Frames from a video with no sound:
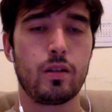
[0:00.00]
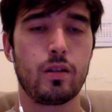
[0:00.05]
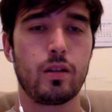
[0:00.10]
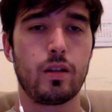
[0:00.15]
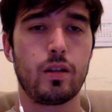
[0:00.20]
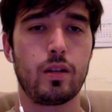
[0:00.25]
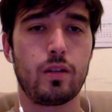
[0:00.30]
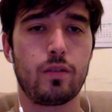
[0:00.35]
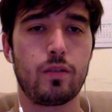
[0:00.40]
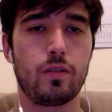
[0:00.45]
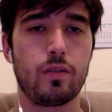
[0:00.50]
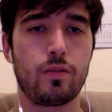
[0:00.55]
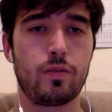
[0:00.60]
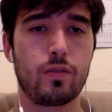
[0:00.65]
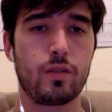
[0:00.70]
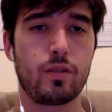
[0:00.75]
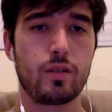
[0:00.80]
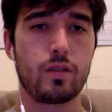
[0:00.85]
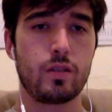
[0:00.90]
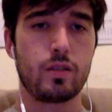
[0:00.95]
If
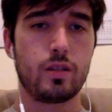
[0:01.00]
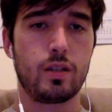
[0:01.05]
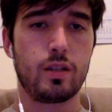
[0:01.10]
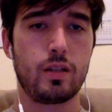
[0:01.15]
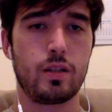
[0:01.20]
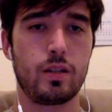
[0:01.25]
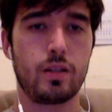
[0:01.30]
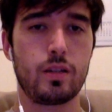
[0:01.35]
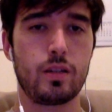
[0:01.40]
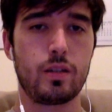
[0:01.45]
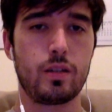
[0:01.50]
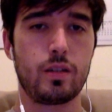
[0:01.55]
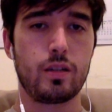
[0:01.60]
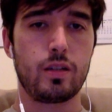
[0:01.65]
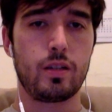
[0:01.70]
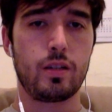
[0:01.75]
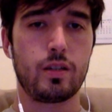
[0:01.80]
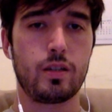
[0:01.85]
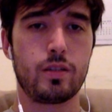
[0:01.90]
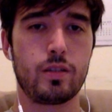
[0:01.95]
data
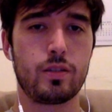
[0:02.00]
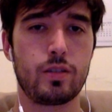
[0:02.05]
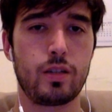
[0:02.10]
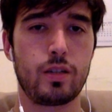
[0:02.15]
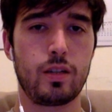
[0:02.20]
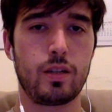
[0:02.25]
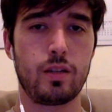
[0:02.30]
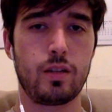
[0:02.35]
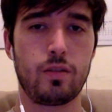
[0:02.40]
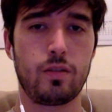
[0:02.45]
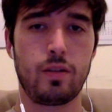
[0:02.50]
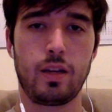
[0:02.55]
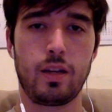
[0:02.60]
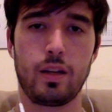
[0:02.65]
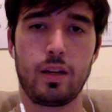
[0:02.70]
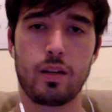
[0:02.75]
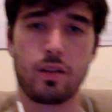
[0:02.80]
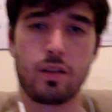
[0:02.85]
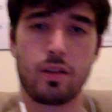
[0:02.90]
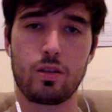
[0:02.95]
is an
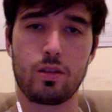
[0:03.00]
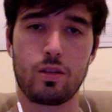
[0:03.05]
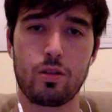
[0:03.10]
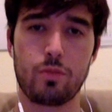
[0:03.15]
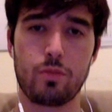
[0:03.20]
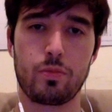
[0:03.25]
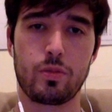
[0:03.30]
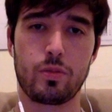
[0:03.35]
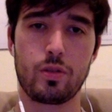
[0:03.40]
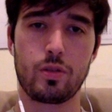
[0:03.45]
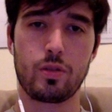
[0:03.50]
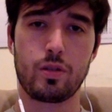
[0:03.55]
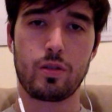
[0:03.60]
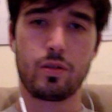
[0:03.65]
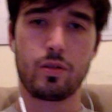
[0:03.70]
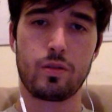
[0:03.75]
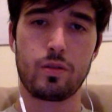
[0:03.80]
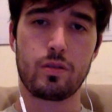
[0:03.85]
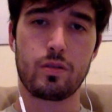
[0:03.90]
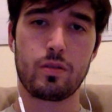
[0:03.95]
array, loop through
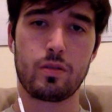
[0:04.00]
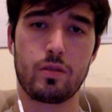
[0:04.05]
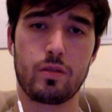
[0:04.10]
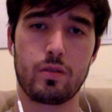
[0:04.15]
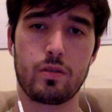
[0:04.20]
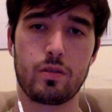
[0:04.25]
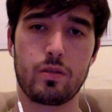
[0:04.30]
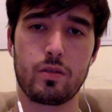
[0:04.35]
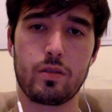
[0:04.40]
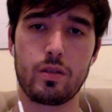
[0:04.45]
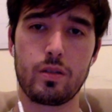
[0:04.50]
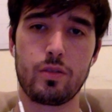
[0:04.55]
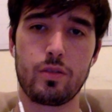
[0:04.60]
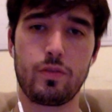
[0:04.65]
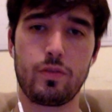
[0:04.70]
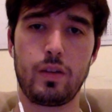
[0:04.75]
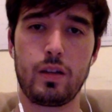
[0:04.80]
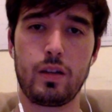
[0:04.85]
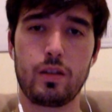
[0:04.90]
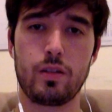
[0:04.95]
its
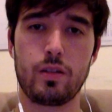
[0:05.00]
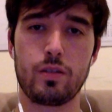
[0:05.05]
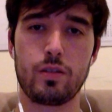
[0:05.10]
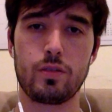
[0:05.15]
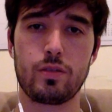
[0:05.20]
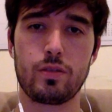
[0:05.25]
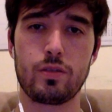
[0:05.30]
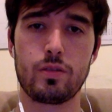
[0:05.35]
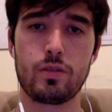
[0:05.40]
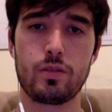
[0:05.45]
values,